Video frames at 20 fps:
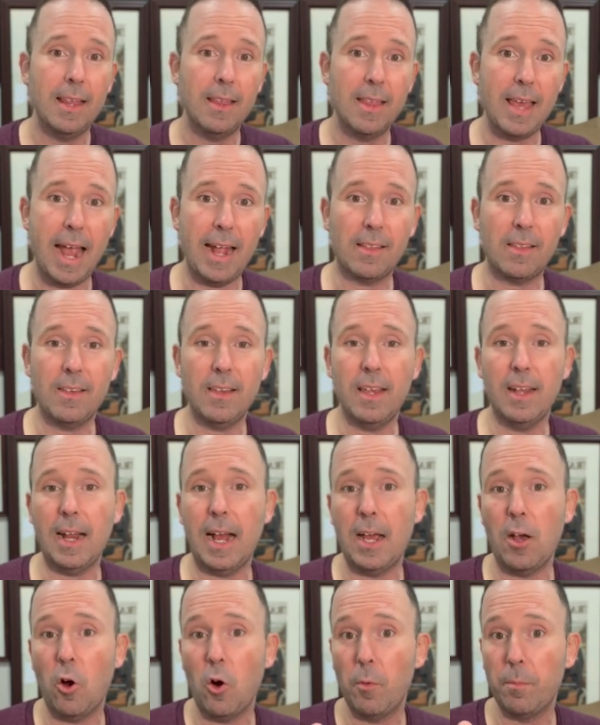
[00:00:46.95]
That's it.
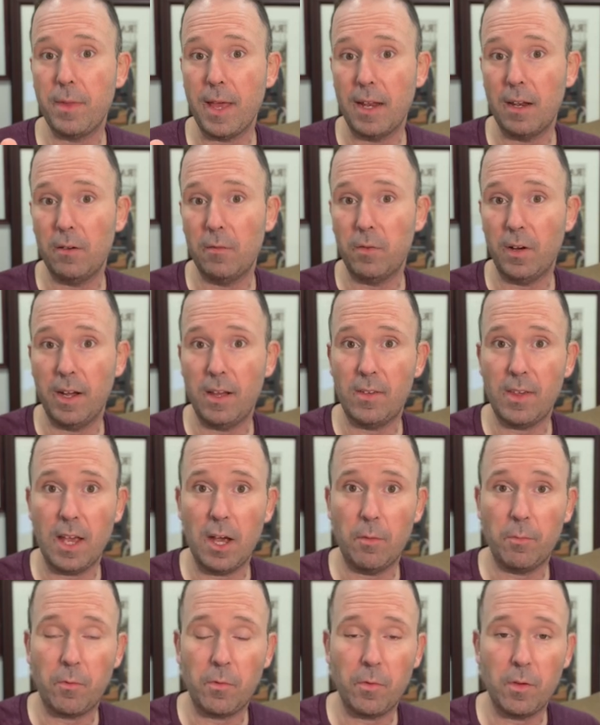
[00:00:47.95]
I hope that advice
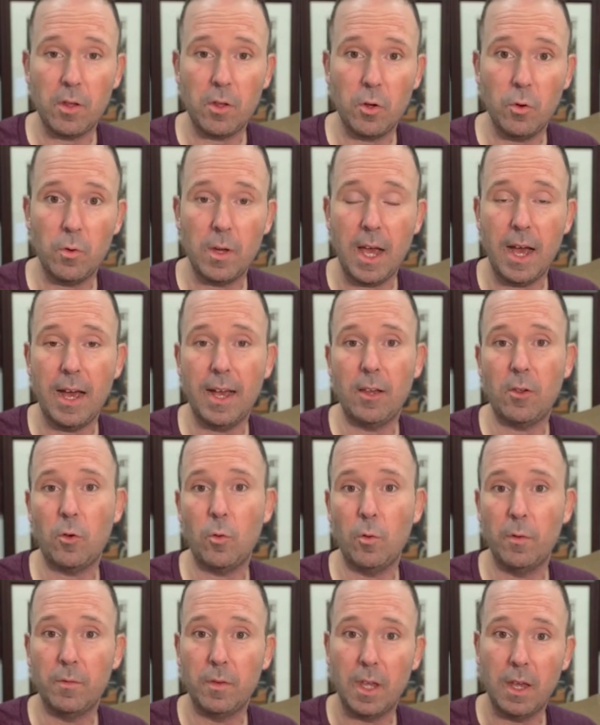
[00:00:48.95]
helps you guys
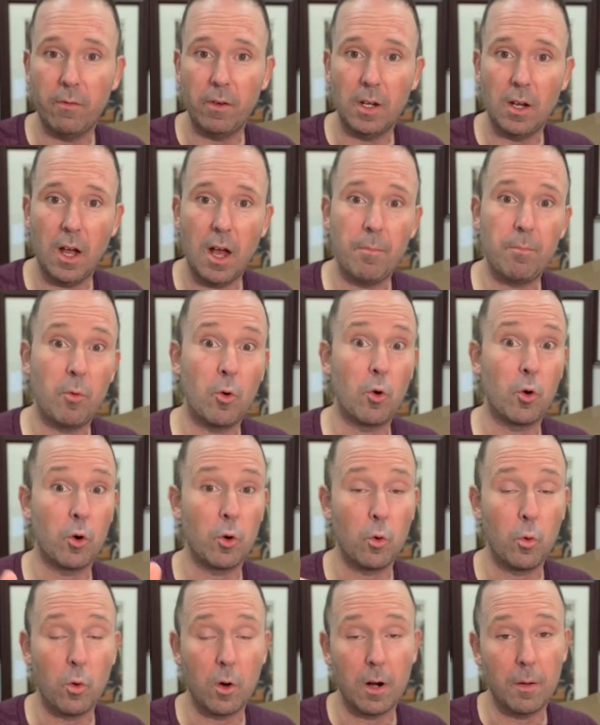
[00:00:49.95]
who have given up or
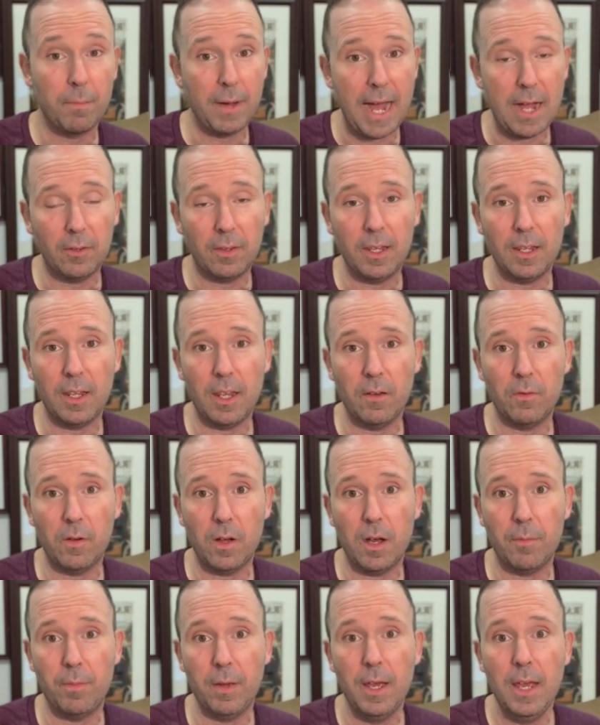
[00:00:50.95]
who are about to give
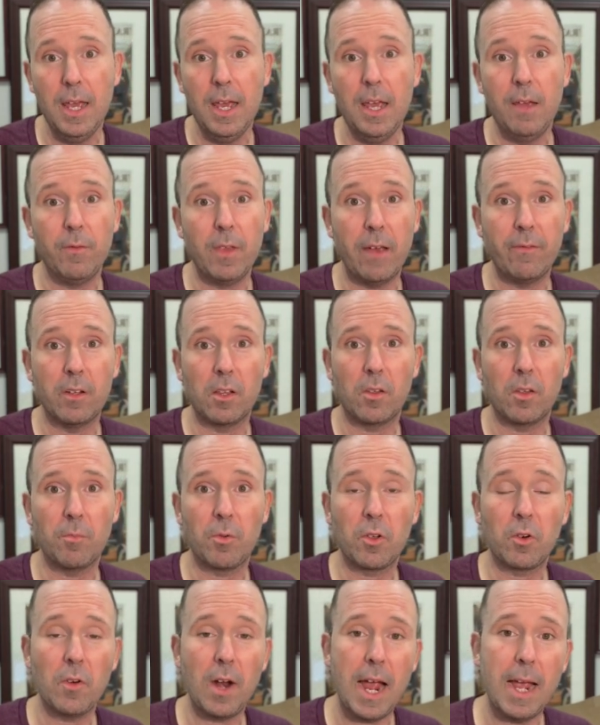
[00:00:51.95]
up. If you haven't
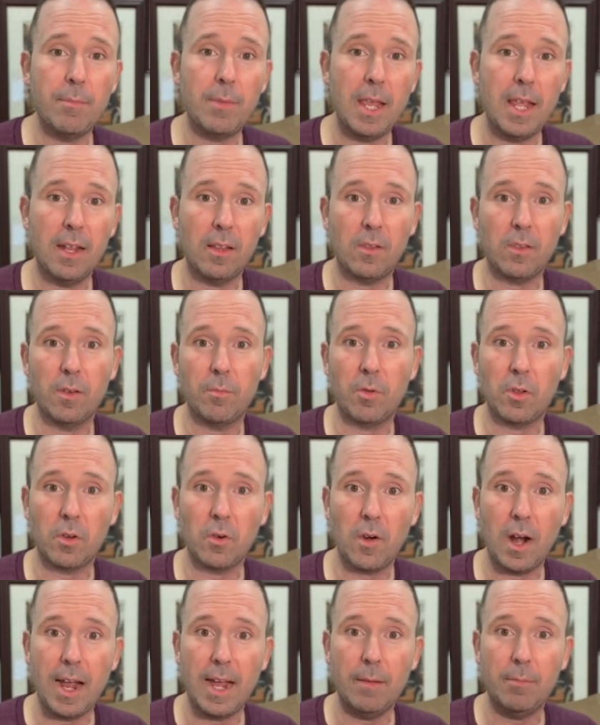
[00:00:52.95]
subscribed, hit
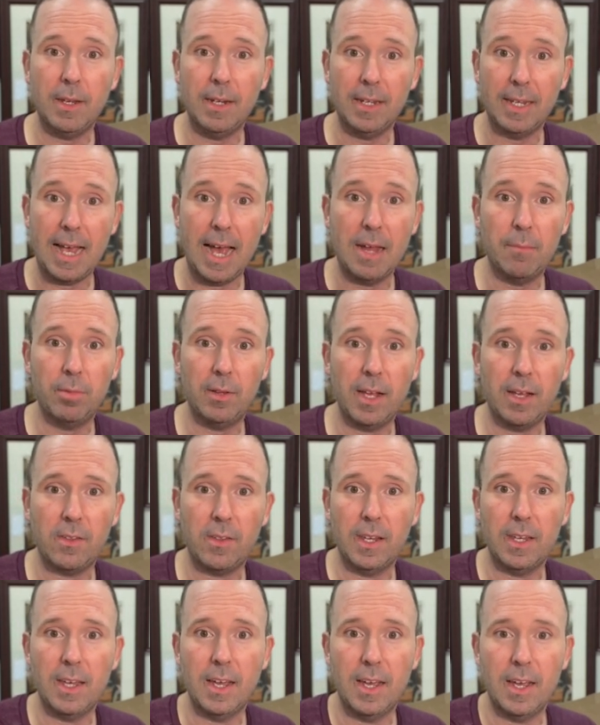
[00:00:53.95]
subscribe, and God
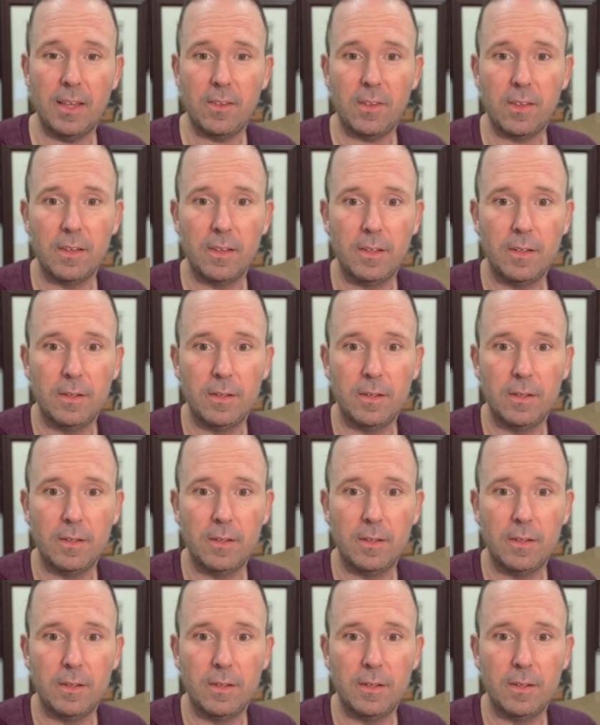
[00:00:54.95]
bless you guys.